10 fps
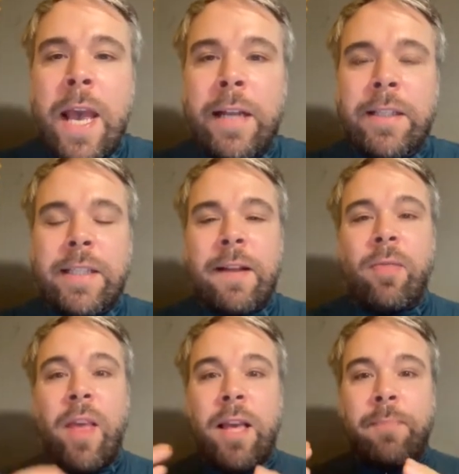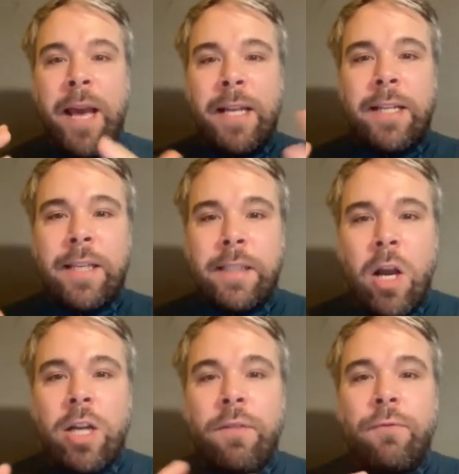Instead, they paint this
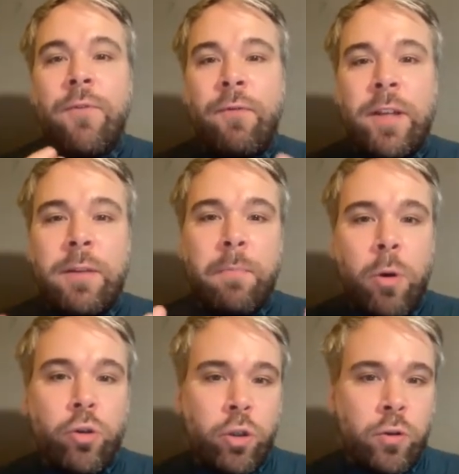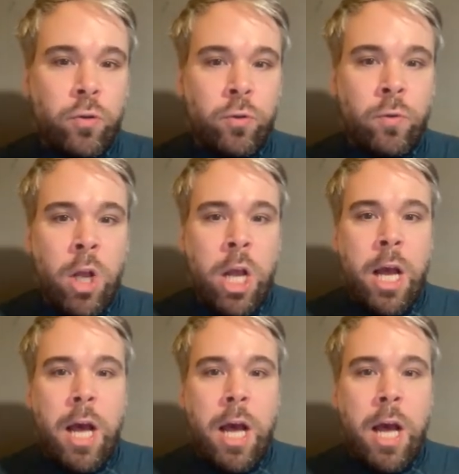kind of vivid emotional